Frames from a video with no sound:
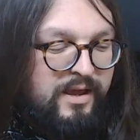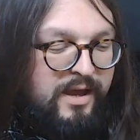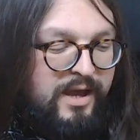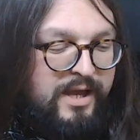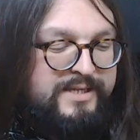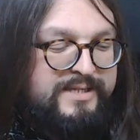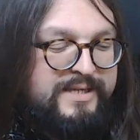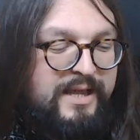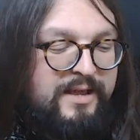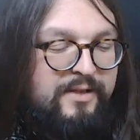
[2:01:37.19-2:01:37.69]

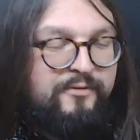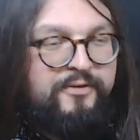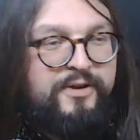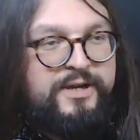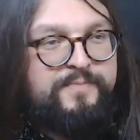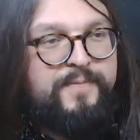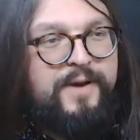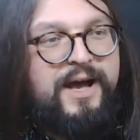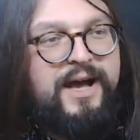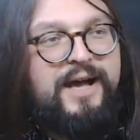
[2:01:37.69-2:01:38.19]

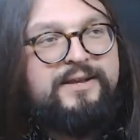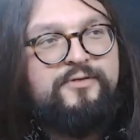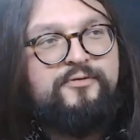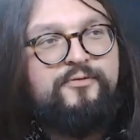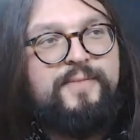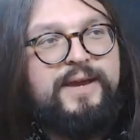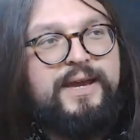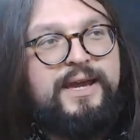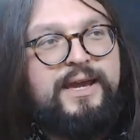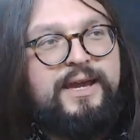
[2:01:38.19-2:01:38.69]
selfish part of
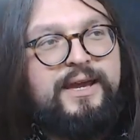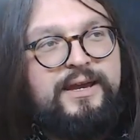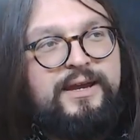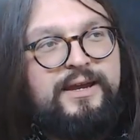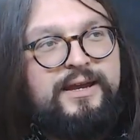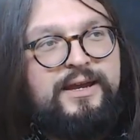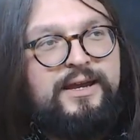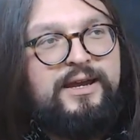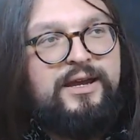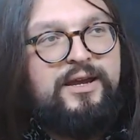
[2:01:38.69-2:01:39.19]
me
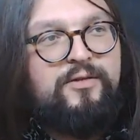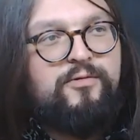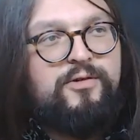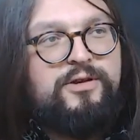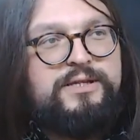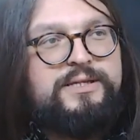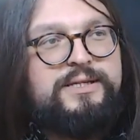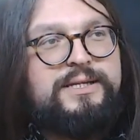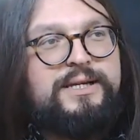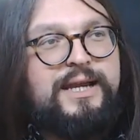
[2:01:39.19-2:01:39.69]

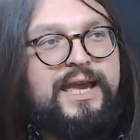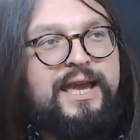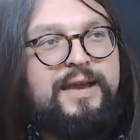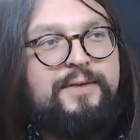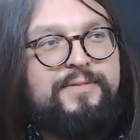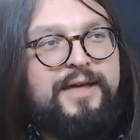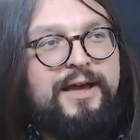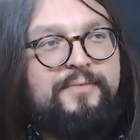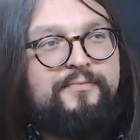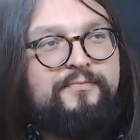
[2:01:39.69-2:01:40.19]
wants to
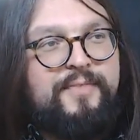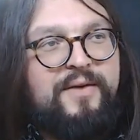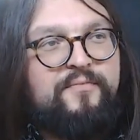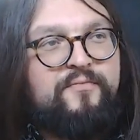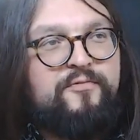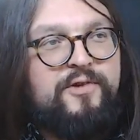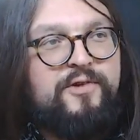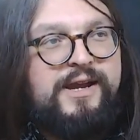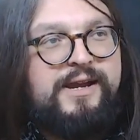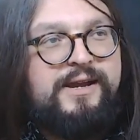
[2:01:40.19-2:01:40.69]
keep that
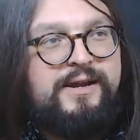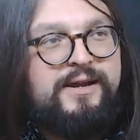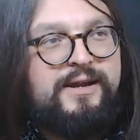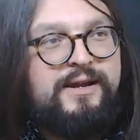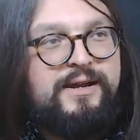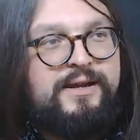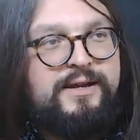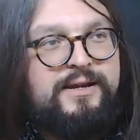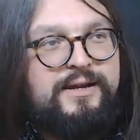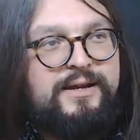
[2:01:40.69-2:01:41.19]
memory
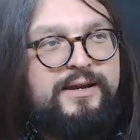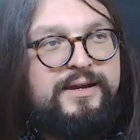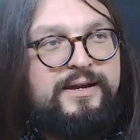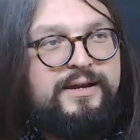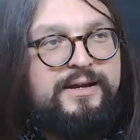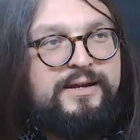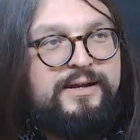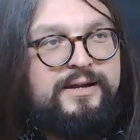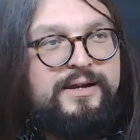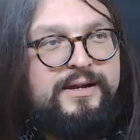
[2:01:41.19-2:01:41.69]

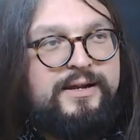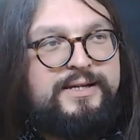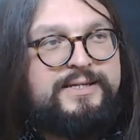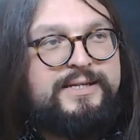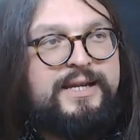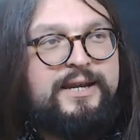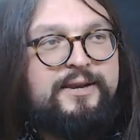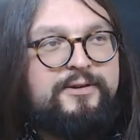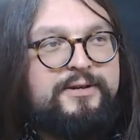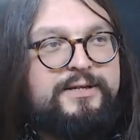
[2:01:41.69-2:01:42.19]
a
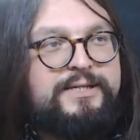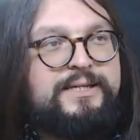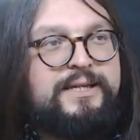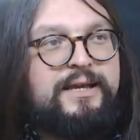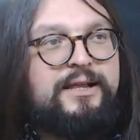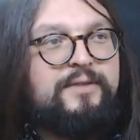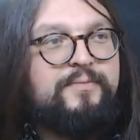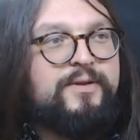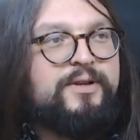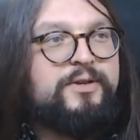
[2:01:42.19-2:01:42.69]
secret
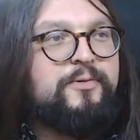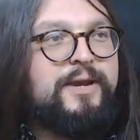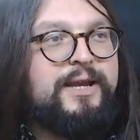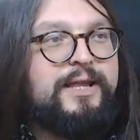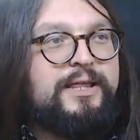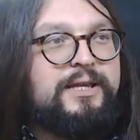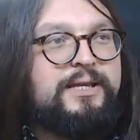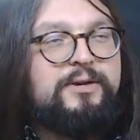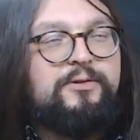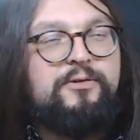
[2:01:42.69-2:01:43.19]
still between
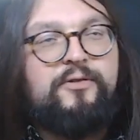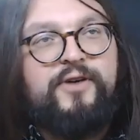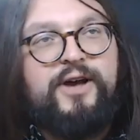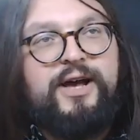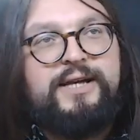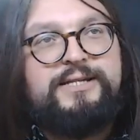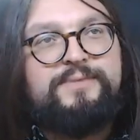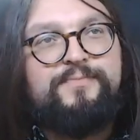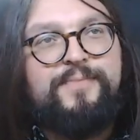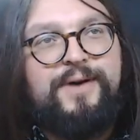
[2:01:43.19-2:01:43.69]
the two of
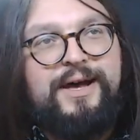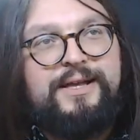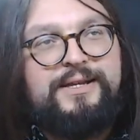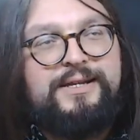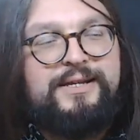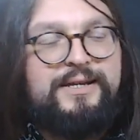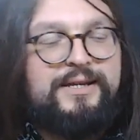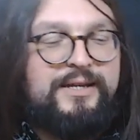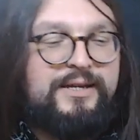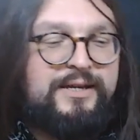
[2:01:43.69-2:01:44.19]
us,
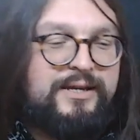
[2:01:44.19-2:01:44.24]
but